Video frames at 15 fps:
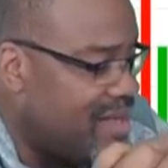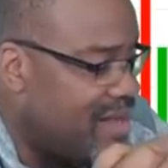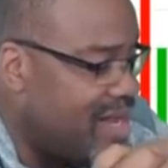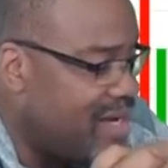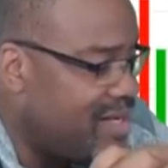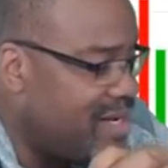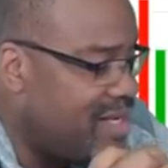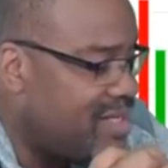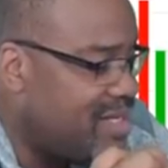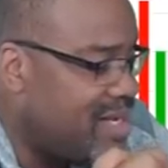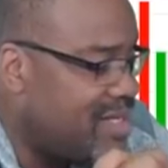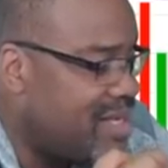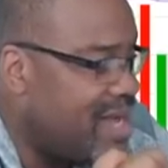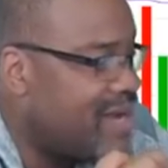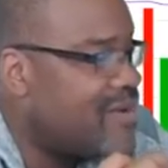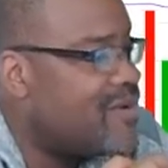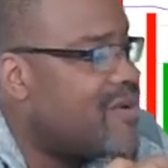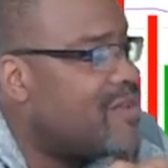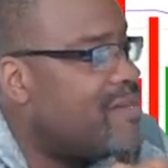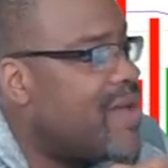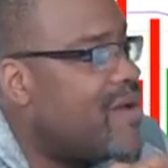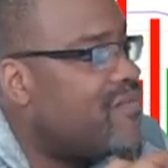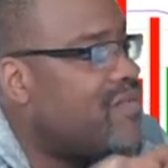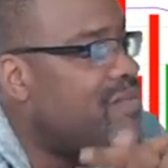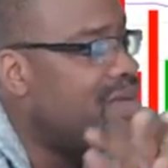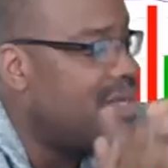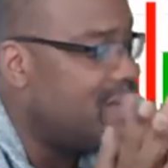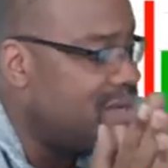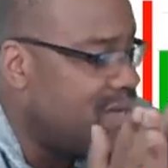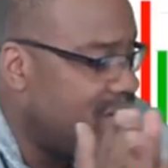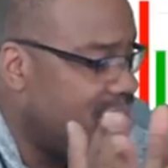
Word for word: I like that he says I can call him Alphabet.